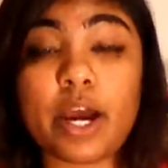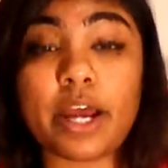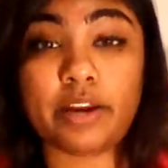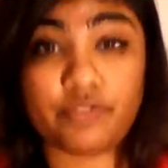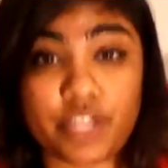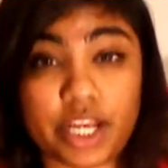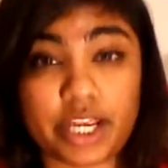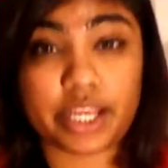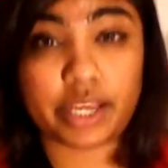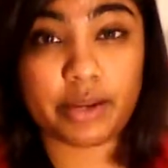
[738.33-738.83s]
kind
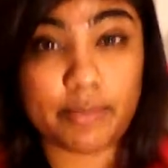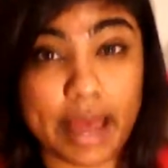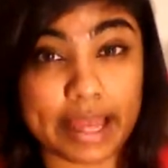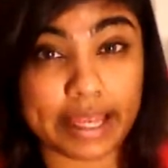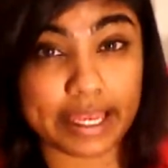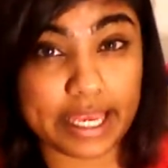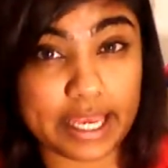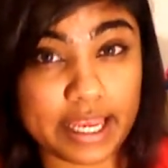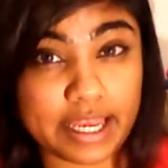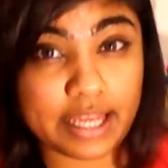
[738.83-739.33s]
of checking
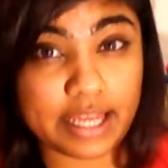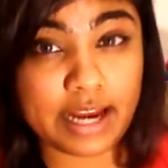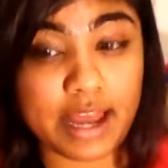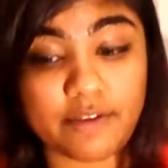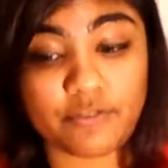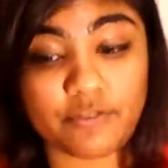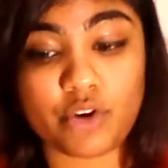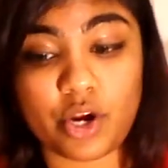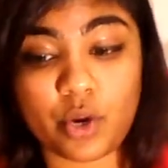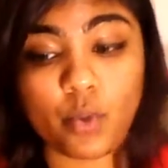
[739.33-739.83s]
back in
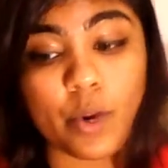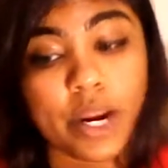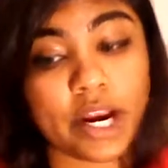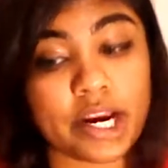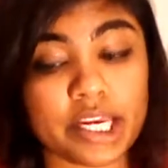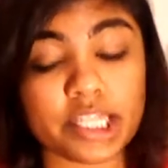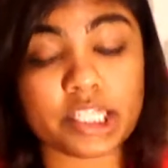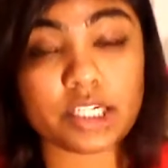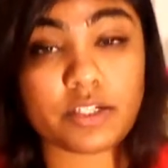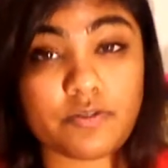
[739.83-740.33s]
after I
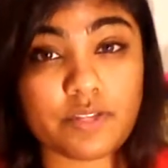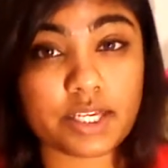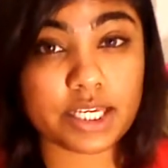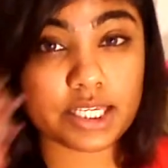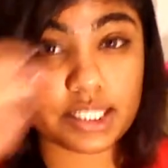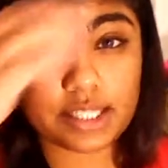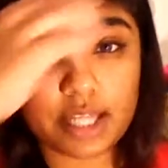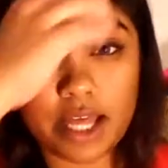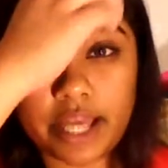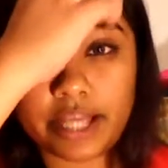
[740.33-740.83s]
wear each of
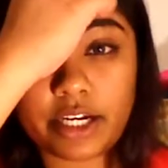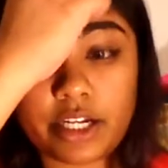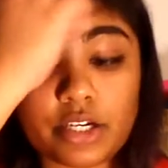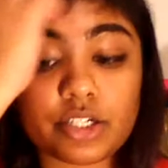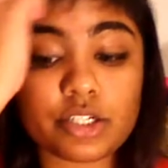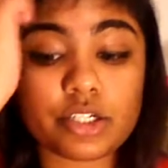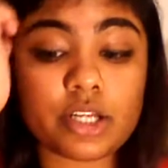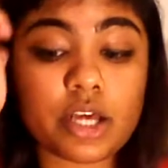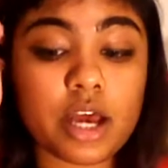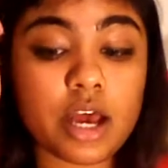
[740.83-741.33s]
these
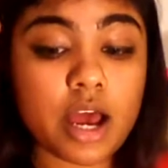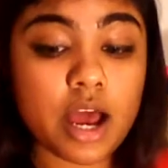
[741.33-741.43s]
liners,